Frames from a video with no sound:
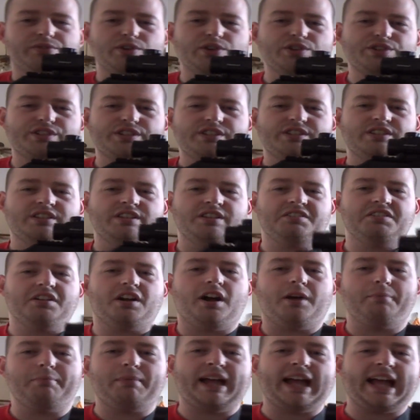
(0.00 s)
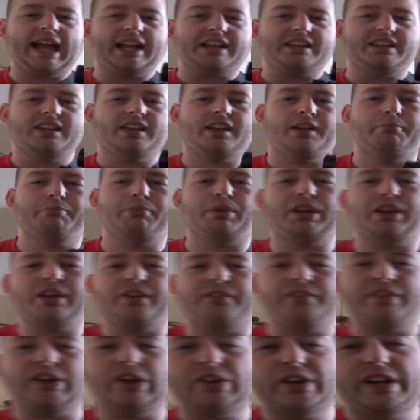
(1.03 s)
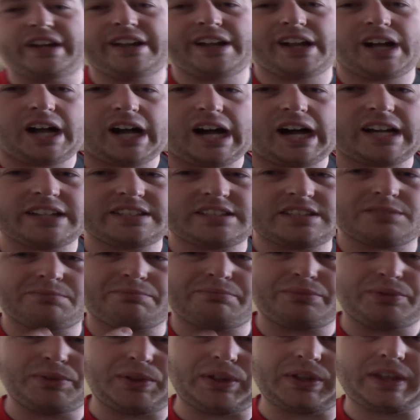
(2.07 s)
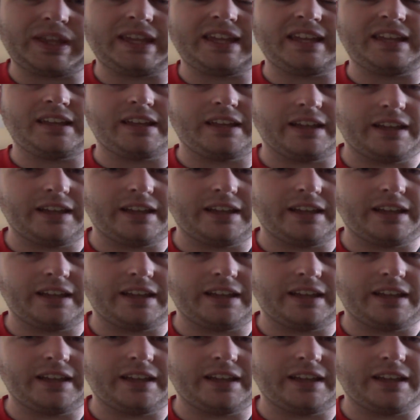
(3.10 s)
version, compact, but a very awesome looking